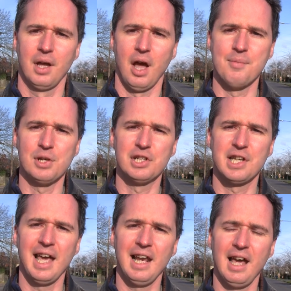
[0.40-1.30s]
I'm Richard
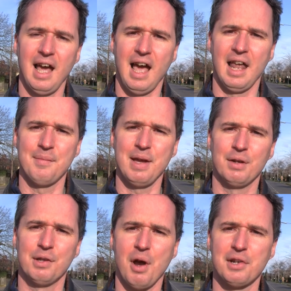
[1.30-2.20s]
Taylor and I'm
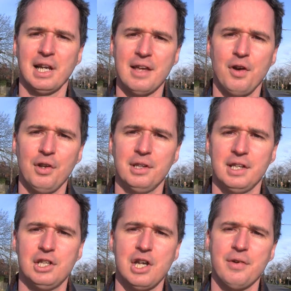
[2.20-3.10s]
here on the road I live on,
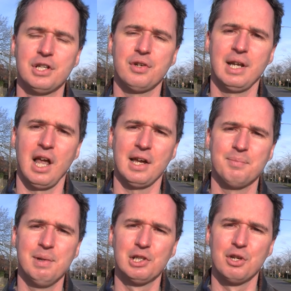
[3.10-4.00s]
the cherry tree
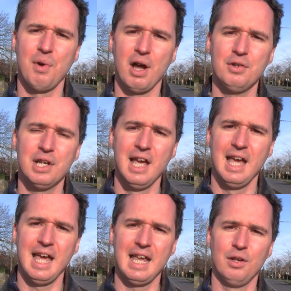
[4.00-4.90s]
lined Milton Road
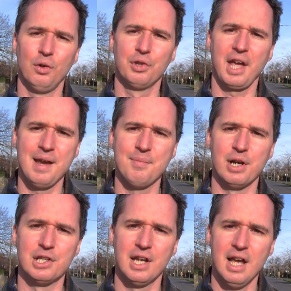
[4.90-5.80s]
in North
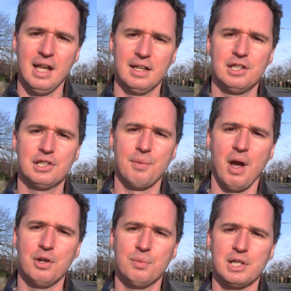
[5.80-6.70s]
Cambridge. This is the
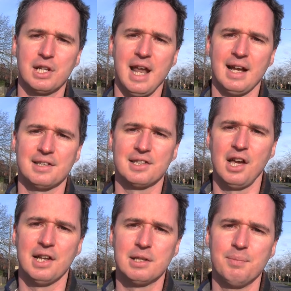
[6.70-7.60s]
road which connects the
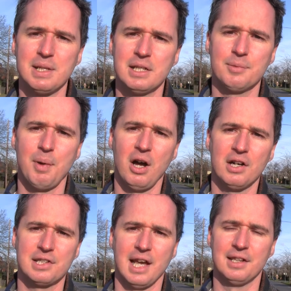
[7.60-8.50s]
science and business
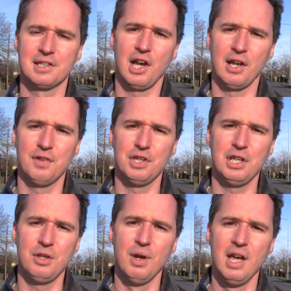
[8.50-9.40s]
parks and the site of the
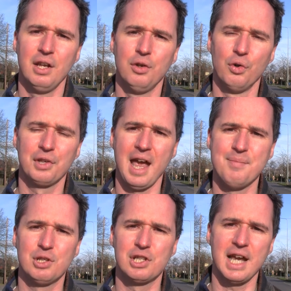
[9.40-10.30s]
new North
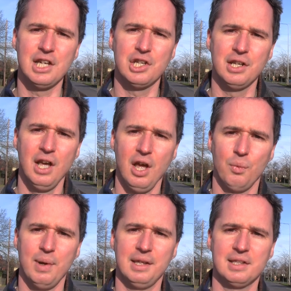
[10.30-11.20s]
Cambridge station
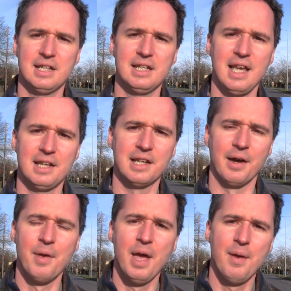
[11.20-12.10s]
with the city
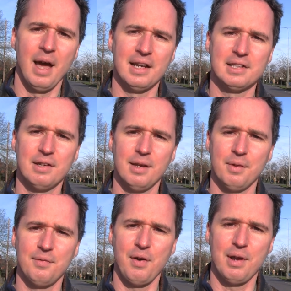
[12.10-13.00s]
centre. And it's a
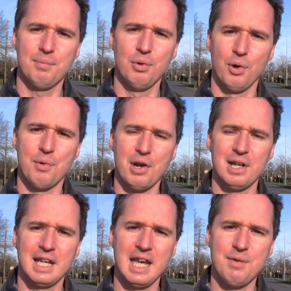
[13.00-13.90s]
very important road
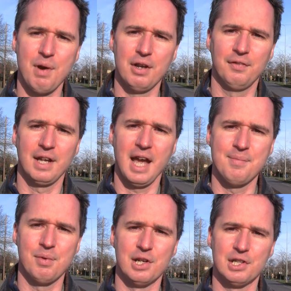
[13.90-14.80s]
and a key road for
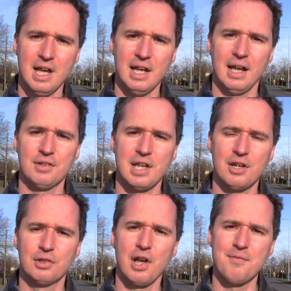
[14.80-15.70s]
Cambridge. Now,
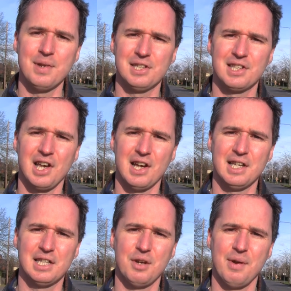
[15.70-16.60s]
central government has
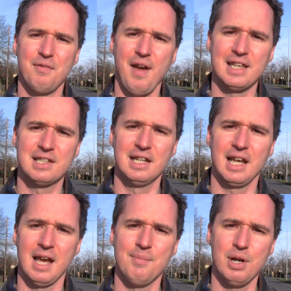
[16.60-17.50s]
decided to invest in
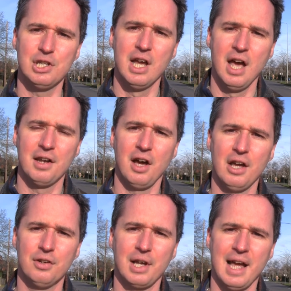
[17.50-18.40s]
Cambridge and our
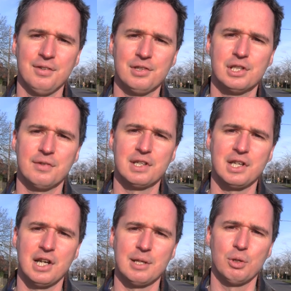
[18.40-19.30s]
local councils have
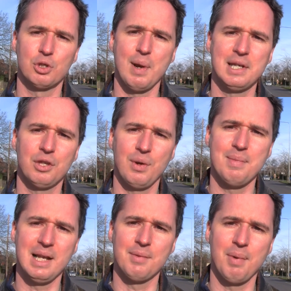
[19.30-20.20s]
decided to put
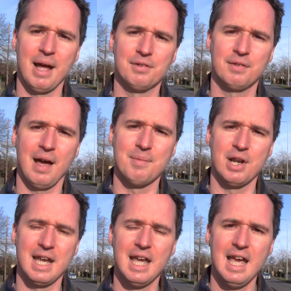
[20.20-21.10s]
£23 million of that
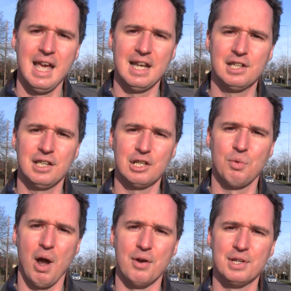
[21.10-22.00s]
money into
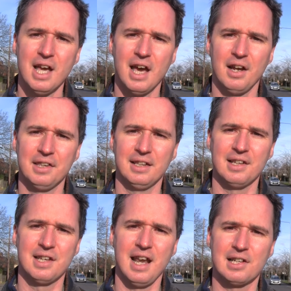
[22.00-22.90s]
this road. And I think
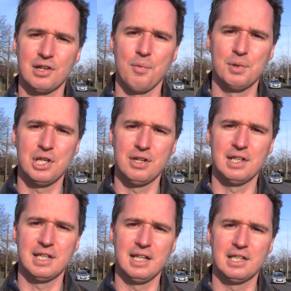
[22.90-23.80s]
that's an excellent
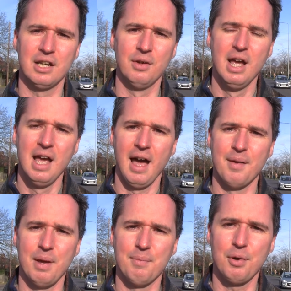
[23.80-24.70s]
opportunity
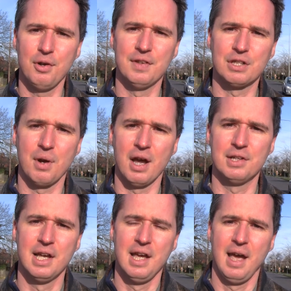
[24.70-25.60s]
to improve this
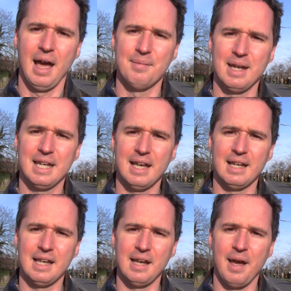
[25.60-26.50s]
road and make
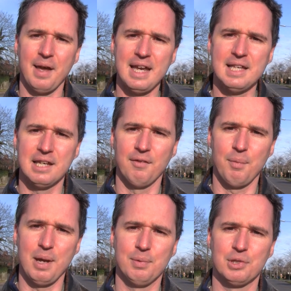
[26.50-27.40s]
it easier
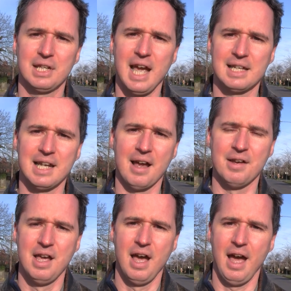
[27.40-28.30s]
for people to get
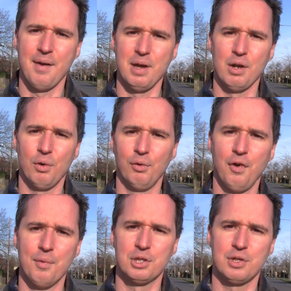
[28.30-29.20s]
down in all
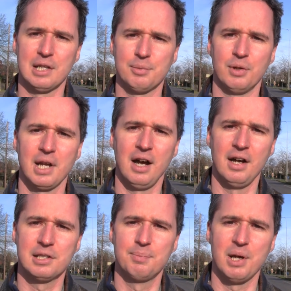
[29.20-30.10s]
forms of transport,
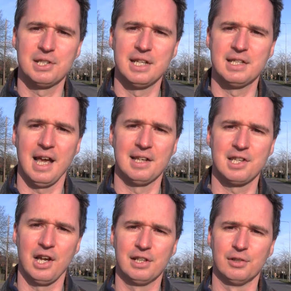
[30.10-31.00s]
cars, buses and
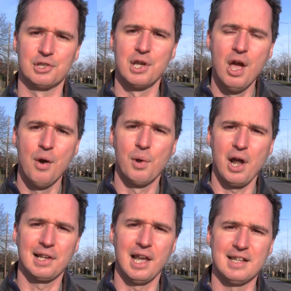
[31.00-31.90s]
cycles. What
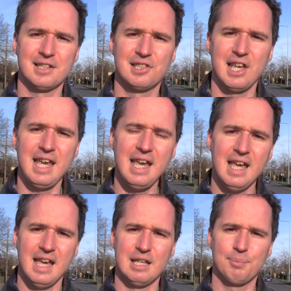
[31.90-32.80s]
I'd like to see
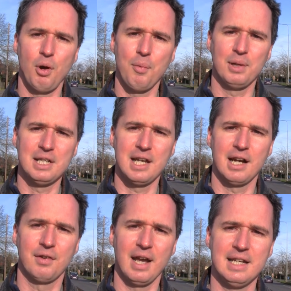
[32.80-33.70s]
is properly
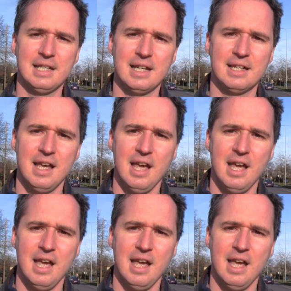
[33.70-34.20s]
segregated